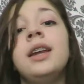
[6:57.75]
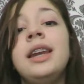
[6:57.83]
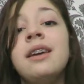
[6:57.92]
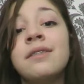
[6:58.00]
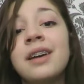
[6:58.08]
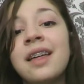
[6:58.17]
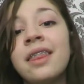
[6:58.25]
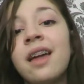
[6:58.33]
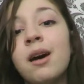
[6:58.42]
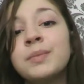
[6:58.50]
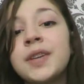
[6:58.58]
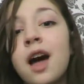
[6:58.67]
Leave a
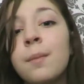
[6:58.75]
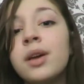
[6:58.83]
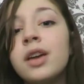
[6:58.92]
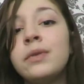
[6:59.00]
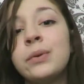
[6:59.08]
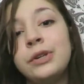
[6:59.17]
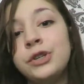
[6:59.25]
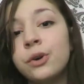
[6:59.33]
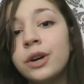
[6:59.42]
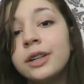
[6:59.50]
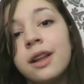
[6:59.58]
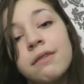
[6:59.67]
thumbs up if you
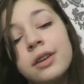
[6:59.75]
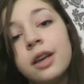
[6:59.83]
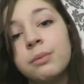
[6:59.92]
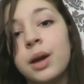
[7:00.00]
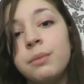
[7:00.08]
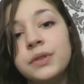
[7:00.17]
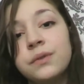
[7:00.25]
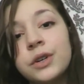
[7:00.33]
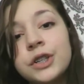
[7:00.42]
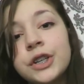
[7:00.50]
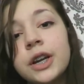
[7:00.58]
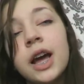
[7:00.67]
enjoyed laughing at my
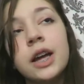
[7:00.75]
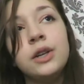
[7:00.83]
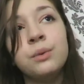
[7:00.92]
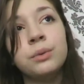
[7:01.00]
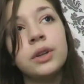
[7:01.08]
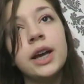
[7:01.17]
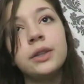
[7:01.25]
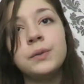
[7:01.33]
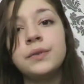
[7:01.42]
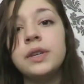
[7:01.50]
misfortune and you would like to